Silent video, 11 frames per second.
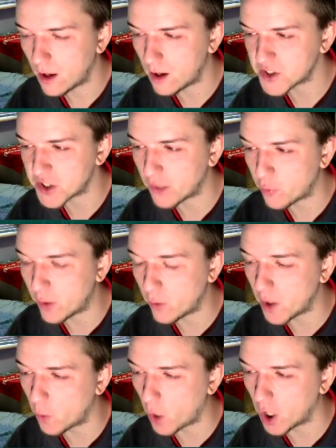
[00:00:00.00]
So if we
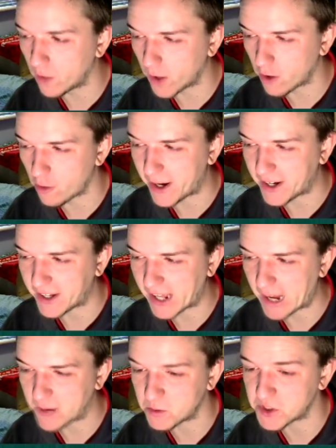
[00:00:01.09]
win one of our remaining
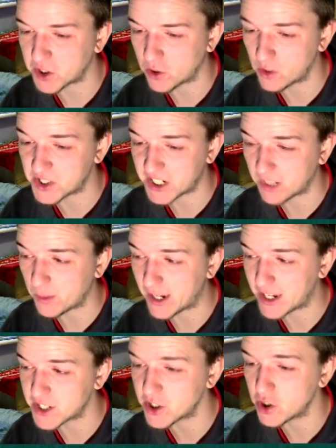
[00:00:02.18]
games, we'll secure our second
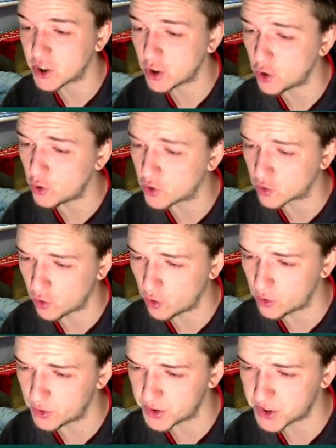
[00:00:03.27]
place. 2
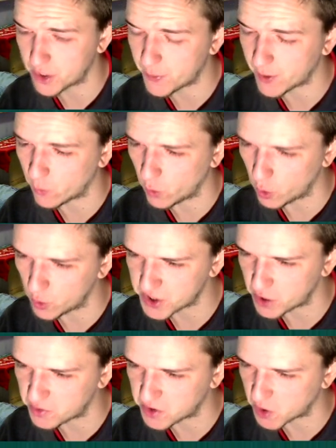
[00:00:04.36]
draws, I think we'll
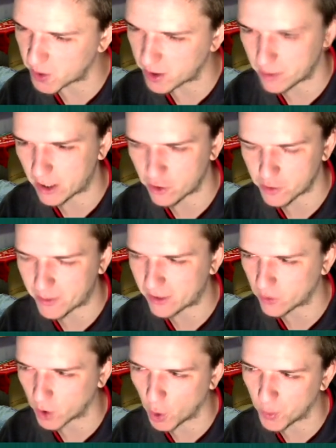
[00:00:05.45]
also do it. That would depend
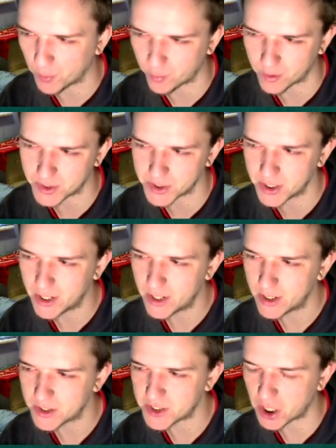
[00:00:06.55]
on goal difference.
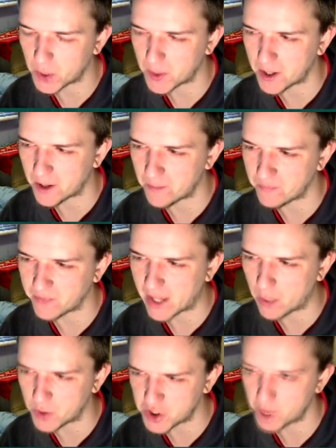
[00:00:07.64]
So yeah,
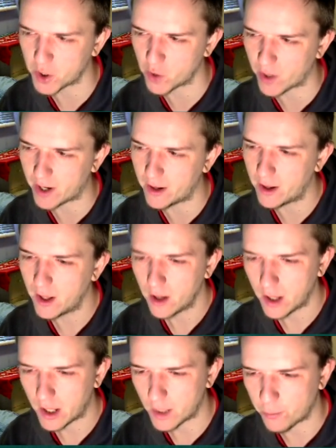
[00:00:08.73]
we should be all right.
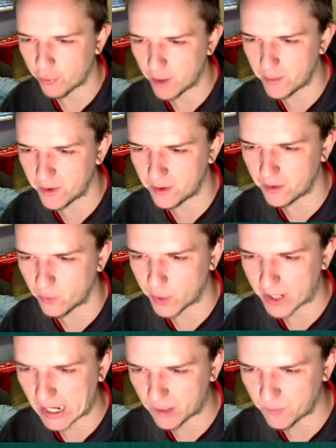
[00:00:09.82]
Bremen we
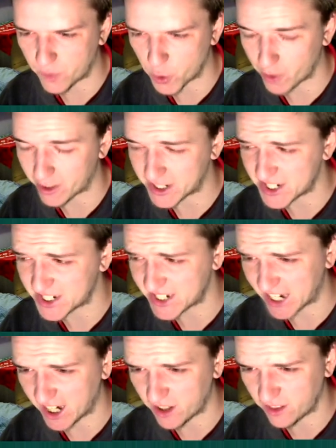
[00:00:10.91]
have, who are in
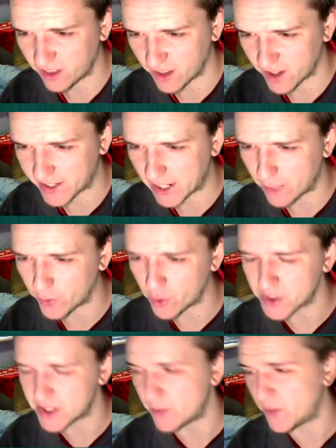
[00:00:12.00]
6th, and then
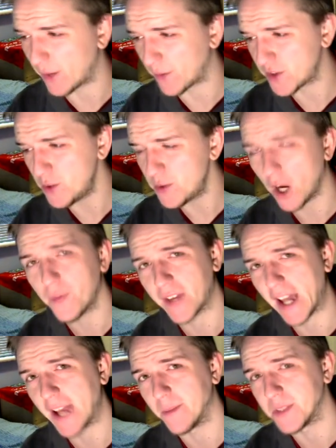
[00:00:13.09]
Leverkusen in 5th. 2 tough
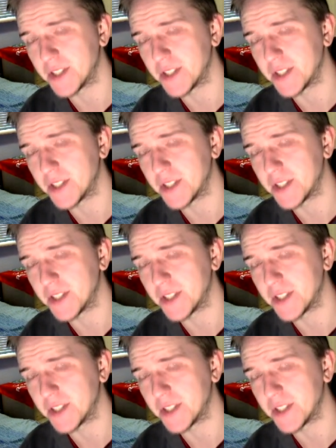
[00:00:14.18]
games.